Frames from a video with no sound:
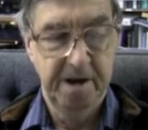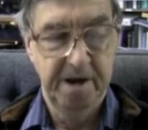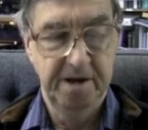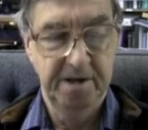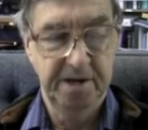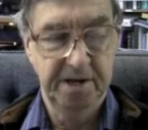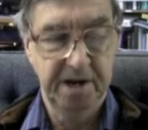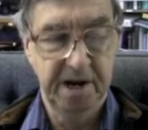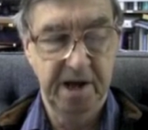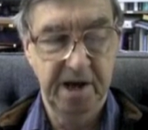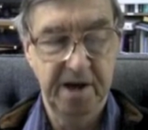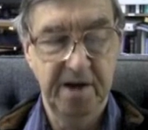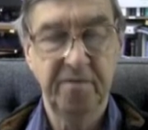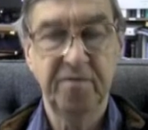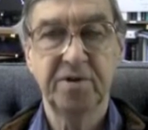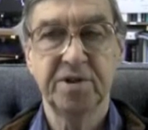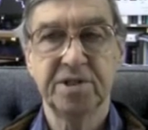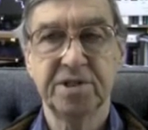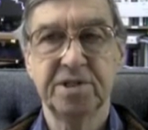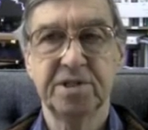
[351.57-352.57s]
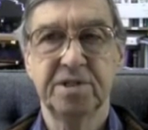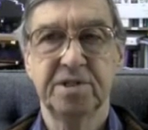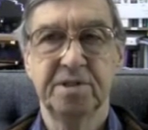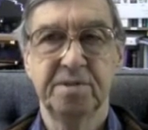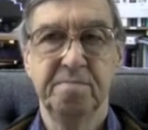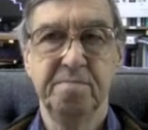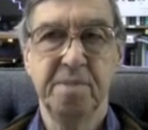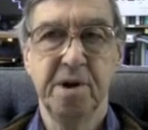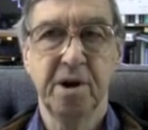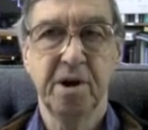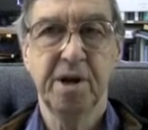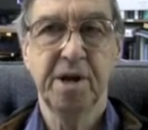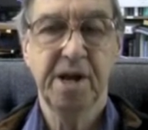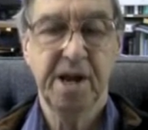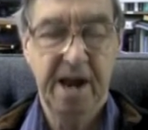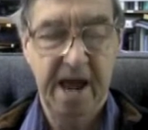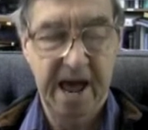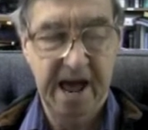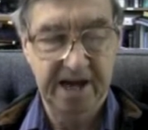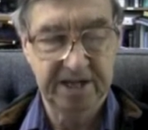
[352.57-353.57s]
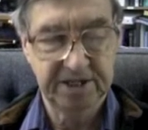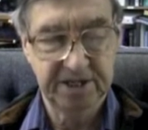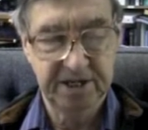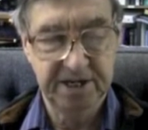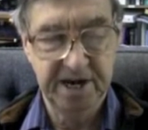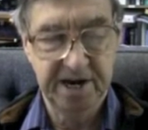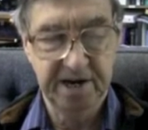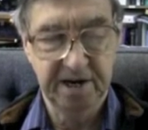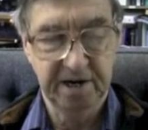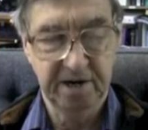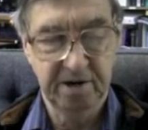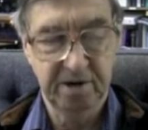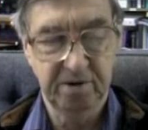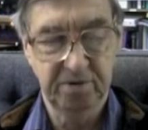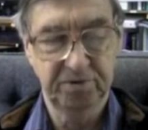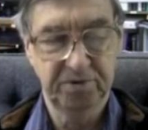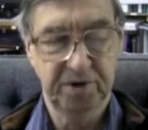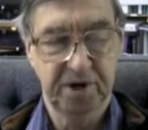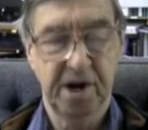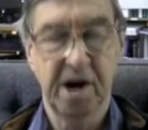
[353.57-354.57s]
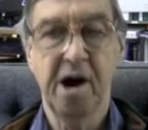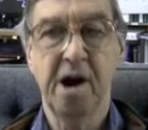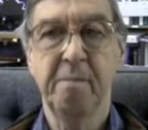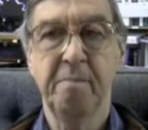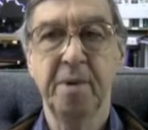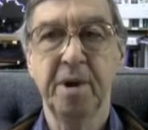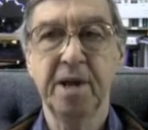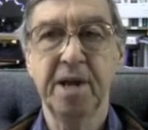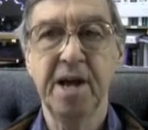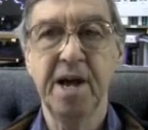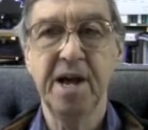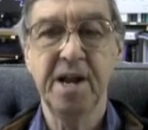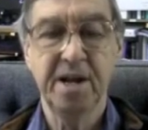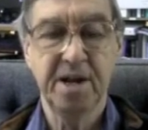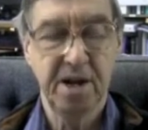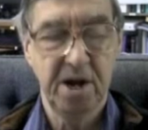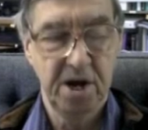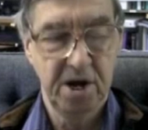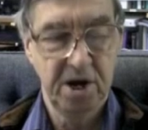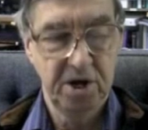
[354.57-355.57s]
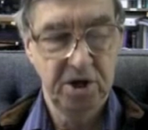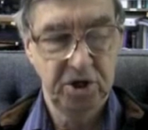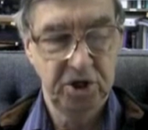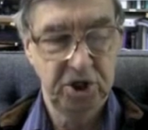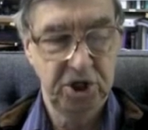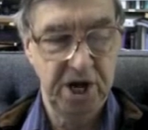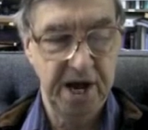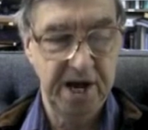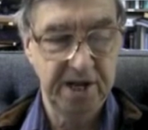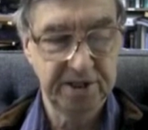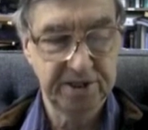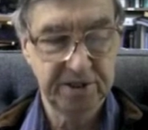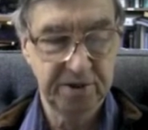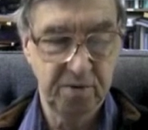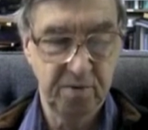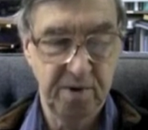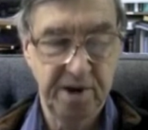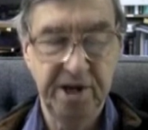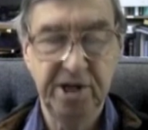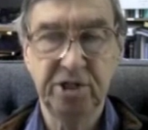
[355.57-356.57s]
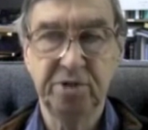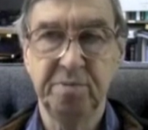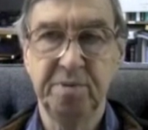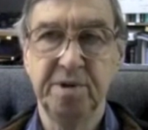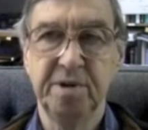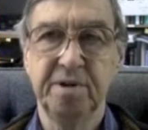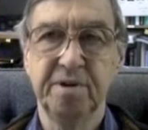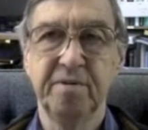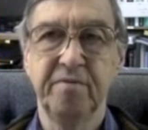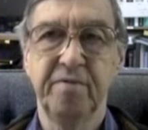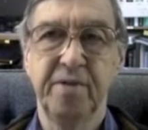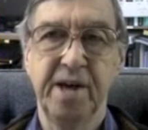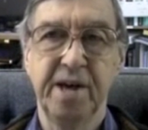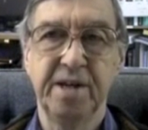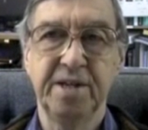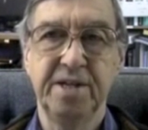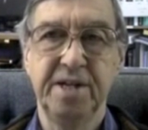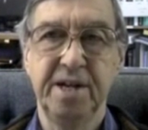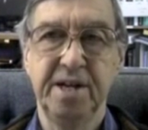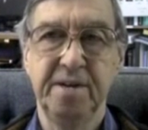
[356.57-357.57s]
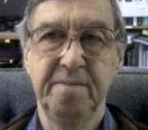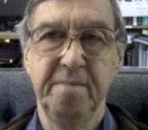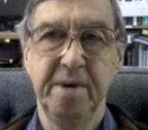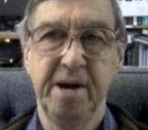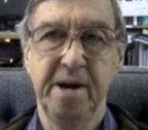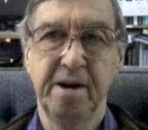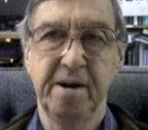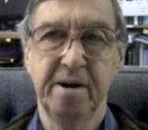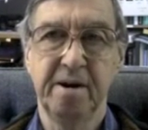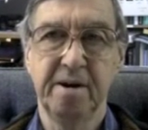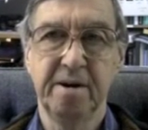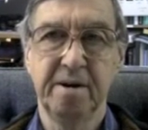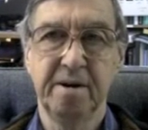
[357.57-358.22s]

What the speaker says: and that life is merely an accidental, ultra-complicated chance arrangement of that dead matter?